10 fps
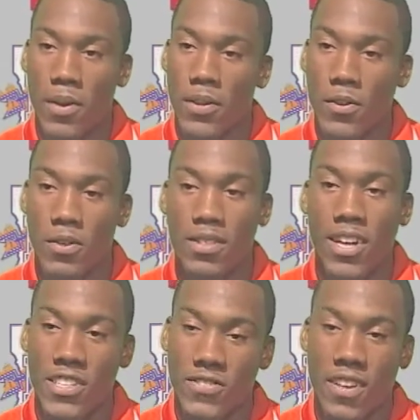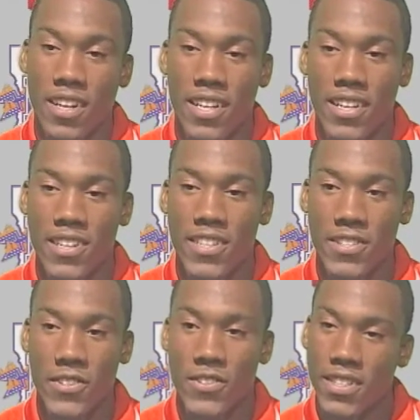And, you know, now it's finally here, you
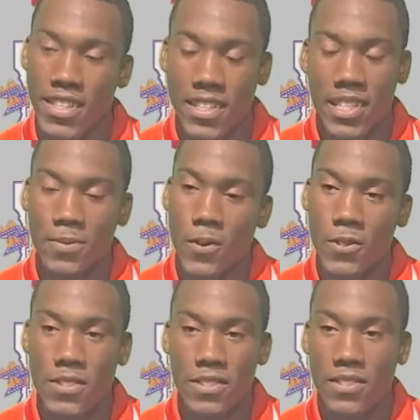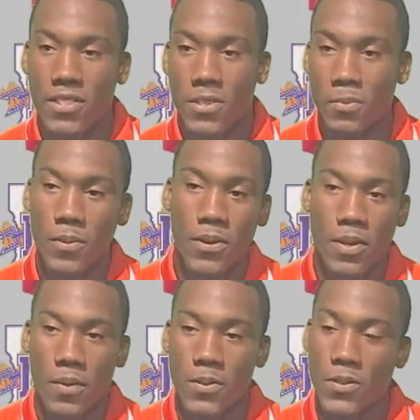know, the emotions are starting to build up.